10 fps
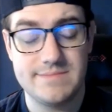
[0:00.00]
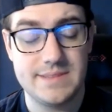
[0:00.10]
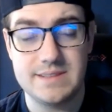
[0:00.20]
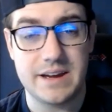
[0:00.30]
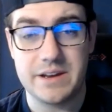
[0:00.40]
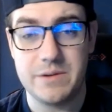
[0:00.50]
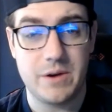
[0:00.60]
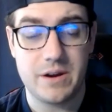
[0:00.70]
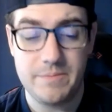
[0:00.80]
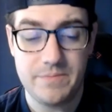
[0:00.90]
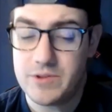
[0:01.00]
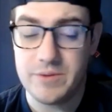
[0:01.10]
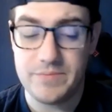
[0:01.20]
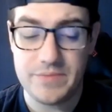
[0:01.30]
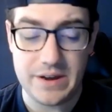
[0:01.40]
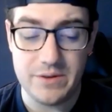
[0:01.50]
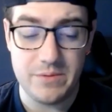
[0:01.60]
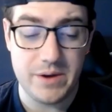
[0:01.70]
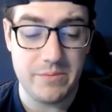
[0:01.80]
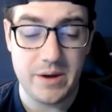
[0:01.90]
It's not going to work. So I don't
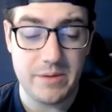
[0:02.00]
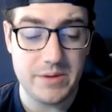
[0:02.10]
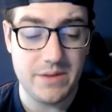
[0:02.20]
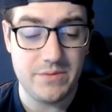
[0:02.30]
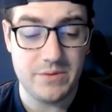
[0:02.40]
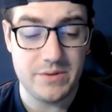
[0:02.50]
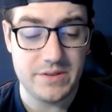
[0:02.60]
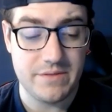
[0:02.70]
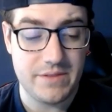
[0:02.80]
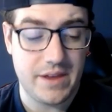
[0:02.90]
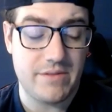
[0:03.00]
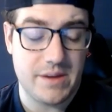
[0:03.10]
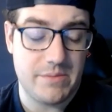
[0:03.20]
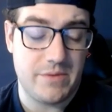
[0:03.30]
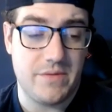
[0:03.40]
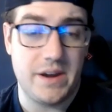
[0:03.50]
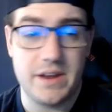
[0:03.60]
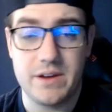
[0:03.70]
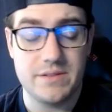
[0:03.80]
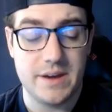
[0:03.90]
know why why we keep fooling ourselves. Every time they're
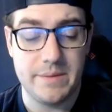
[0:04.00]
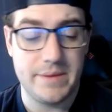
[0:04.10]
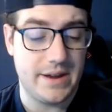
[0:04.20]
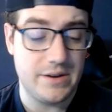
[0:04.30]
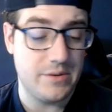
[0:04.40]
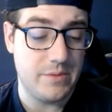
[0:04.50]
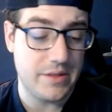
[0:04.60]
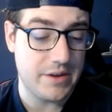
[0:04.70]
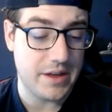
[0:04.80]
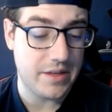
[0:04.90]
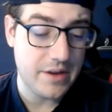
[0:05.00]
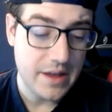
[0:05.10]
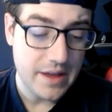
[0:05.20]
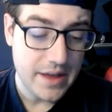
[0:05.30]
fighting all the time, I don't know why they're together.